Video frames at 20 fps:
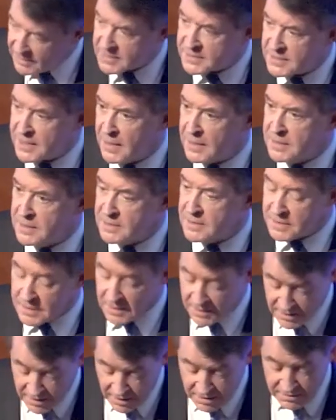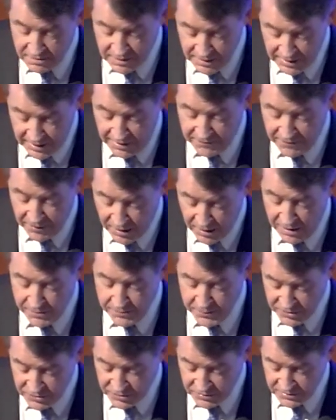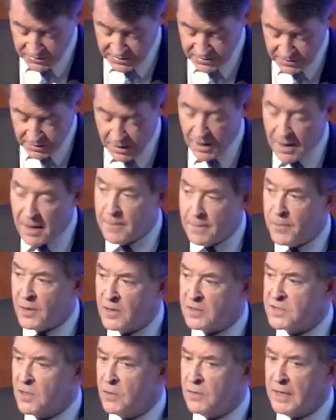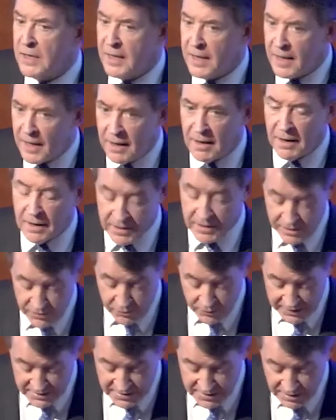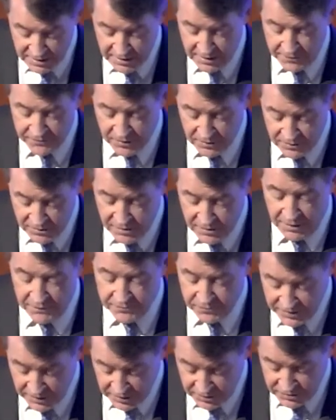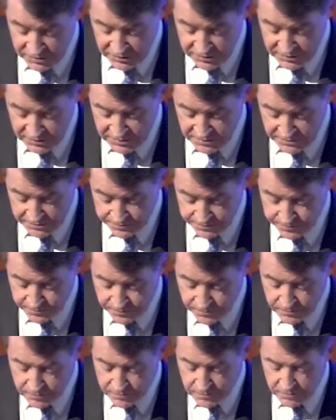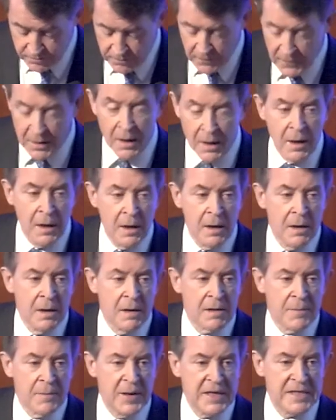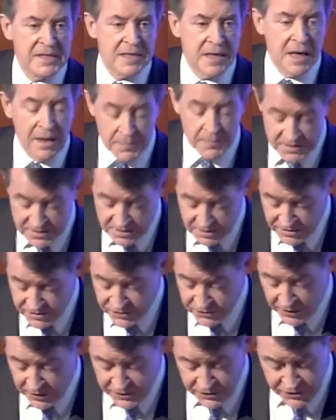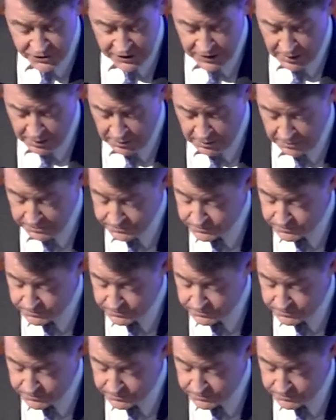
sectors that currently have high emissions, because only here can you get significant enough reductions. The basic elements in the strategy are